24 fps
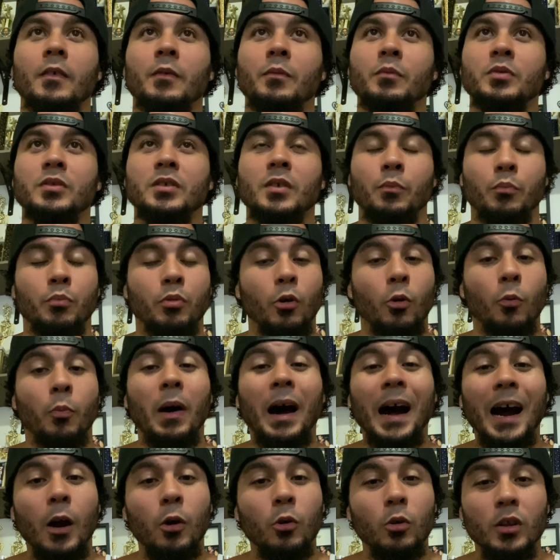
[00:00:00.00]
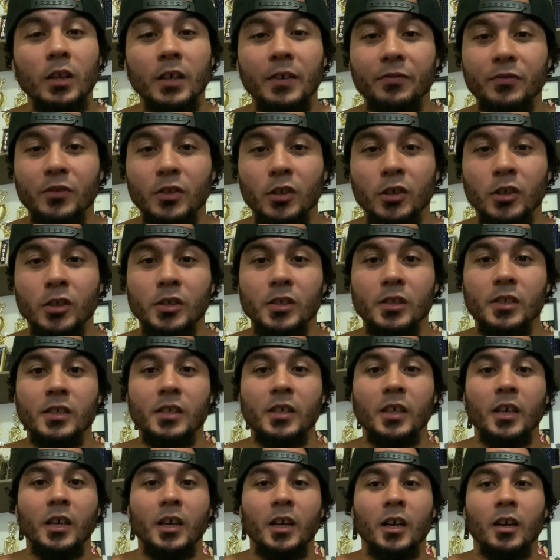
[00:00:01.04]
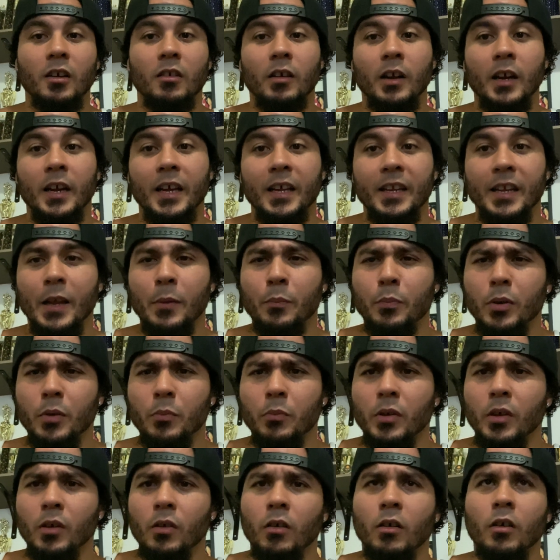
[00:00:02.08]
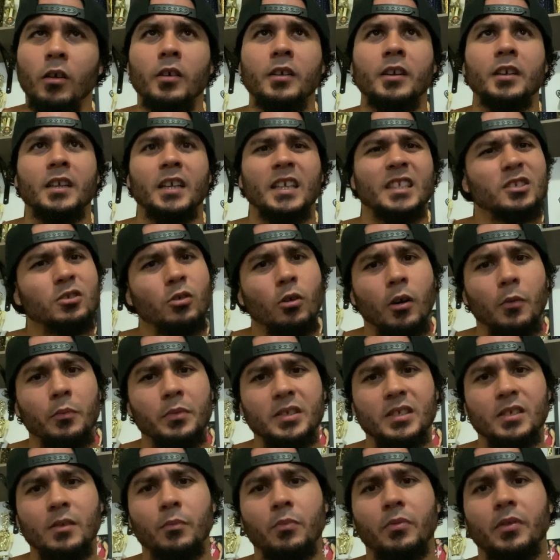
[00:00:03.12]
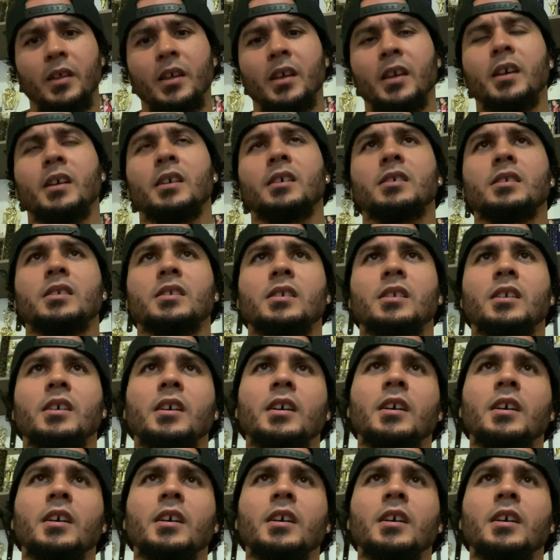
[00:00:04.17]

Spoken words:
some pro powerlifters, right? And they put me on, and they taught me some things,